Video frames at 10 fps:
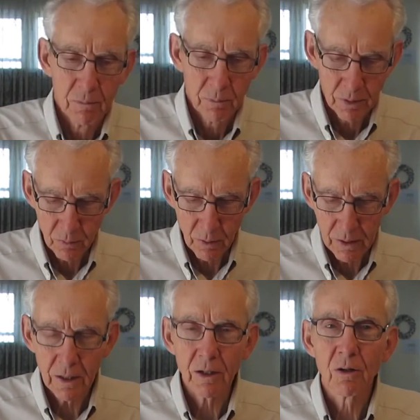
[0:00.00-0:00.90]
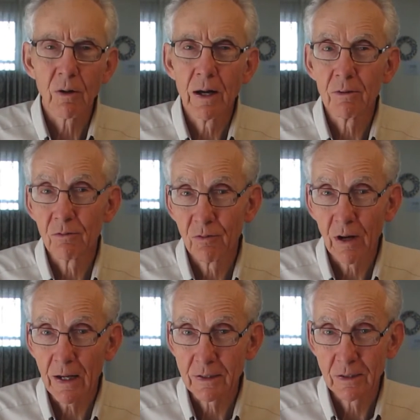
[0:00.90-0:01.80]
But you want to get ground
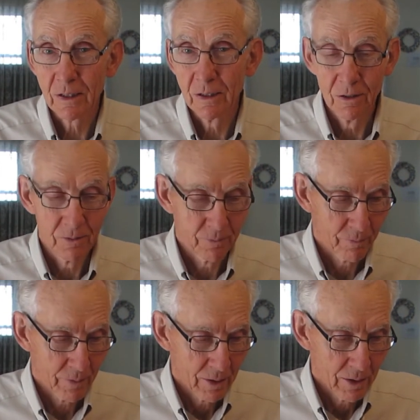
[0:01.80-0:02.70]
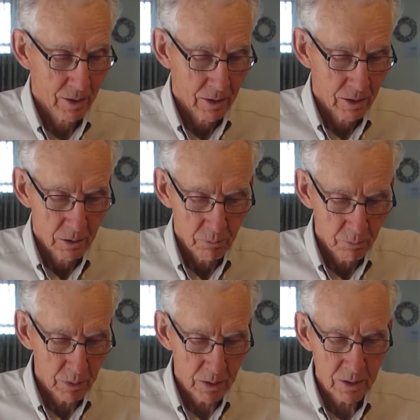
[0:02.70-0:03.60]
flax seed,
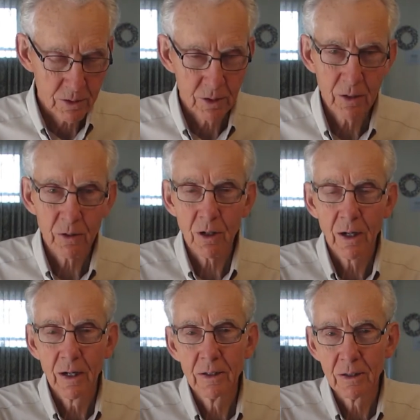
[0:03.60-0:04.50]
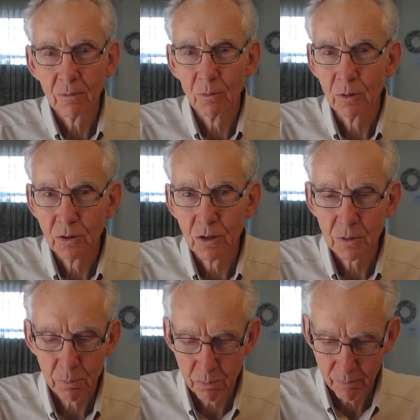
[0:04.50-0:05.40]
because the other kind will just
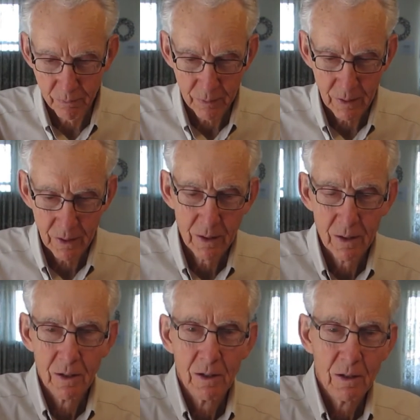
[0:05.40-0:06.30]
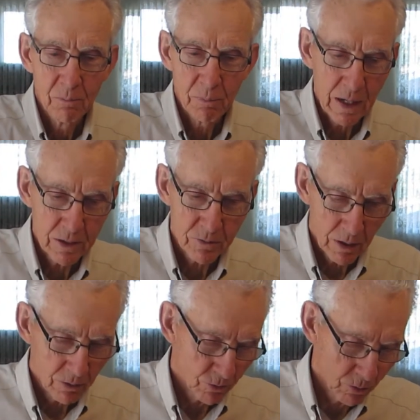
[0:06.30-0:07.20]
pass
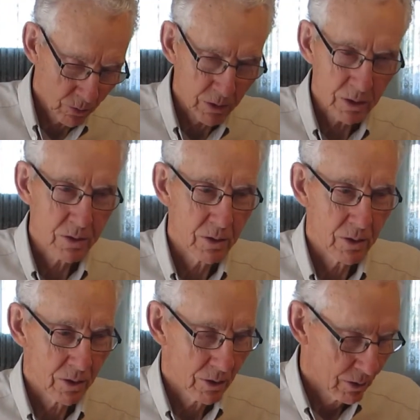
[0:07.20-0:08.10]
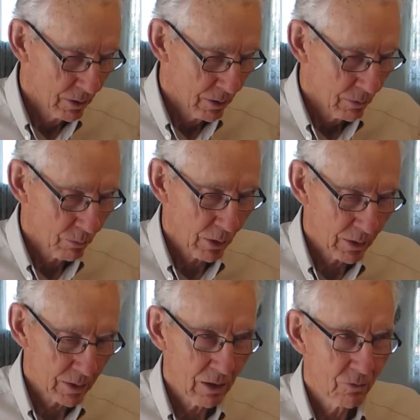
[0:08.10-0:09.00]
right through. It doesn't
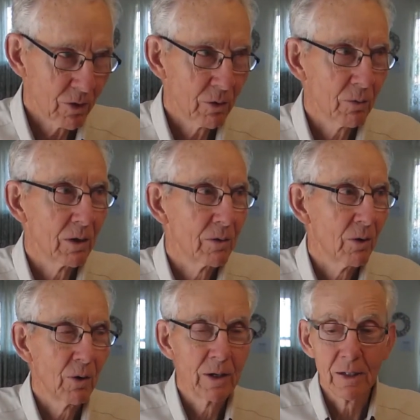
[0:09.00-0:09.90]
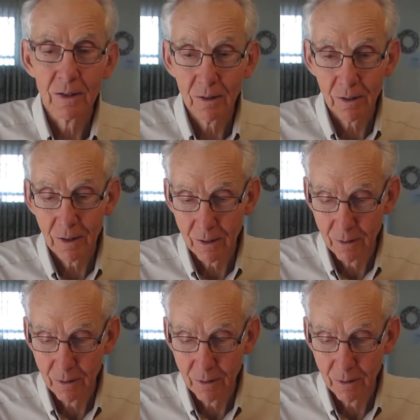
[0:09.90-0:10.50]
break down very well. We need the lid.